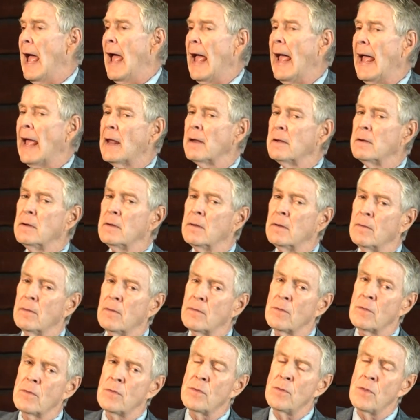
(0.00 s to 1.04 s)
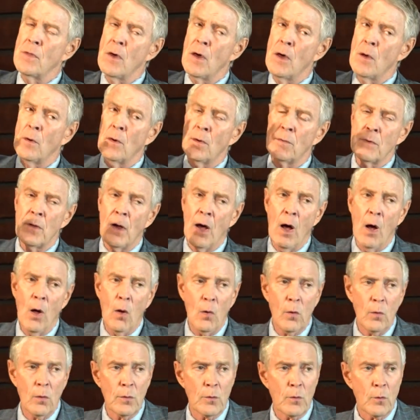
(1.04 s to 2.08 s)
And the
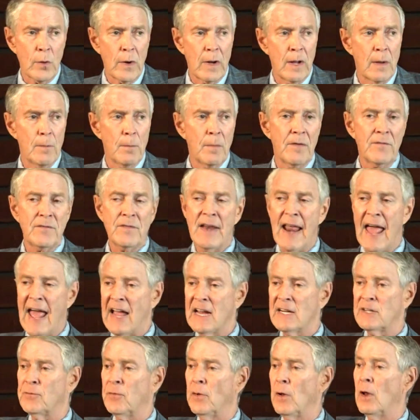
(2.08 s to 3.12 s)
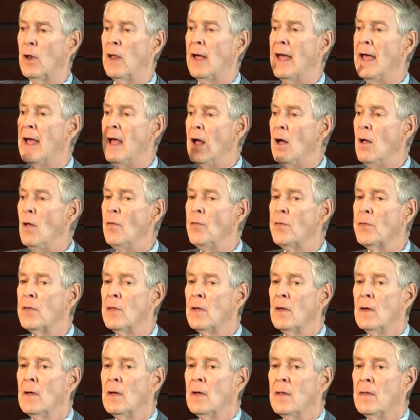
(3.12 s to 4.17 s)
whole realm of
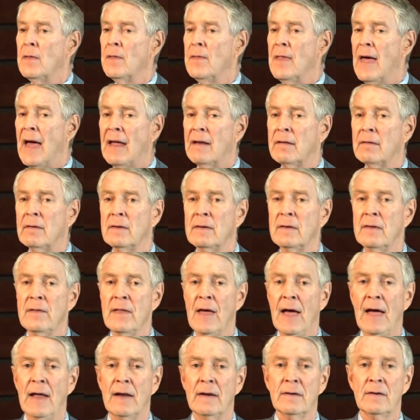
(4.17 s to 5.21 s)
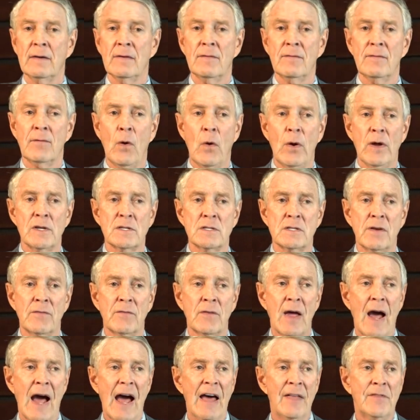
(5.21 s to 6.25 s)
NashvilleHealth, that voice of
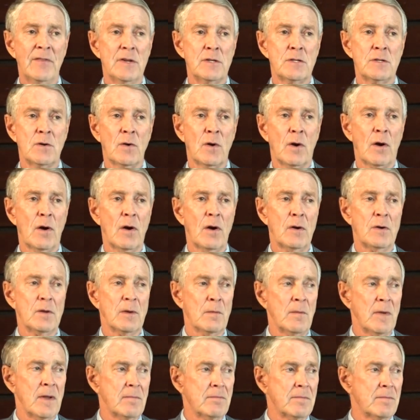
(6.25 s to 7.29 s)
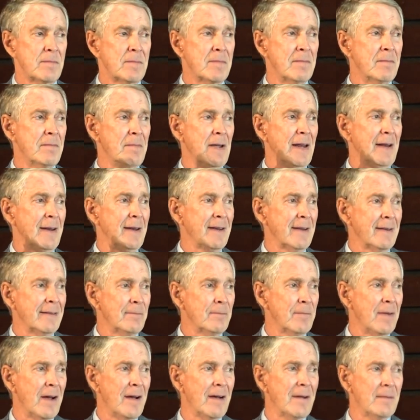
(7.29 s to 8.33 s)
God that you heard. You'll be
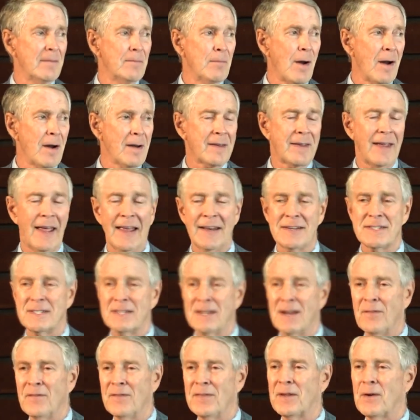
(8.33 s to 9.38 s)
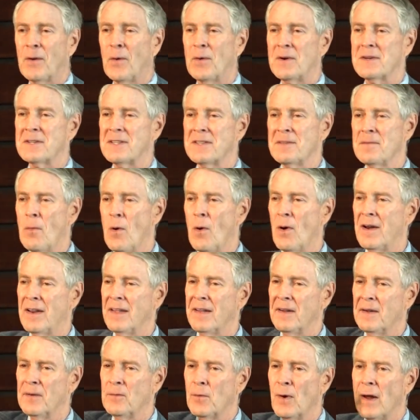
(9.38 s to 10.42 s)
meeting Mark Yancey over the course of the morning,
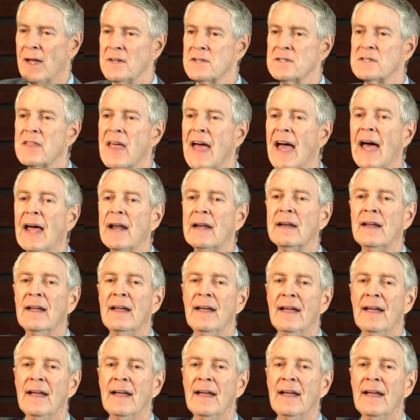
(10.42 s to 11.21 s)
who runs that.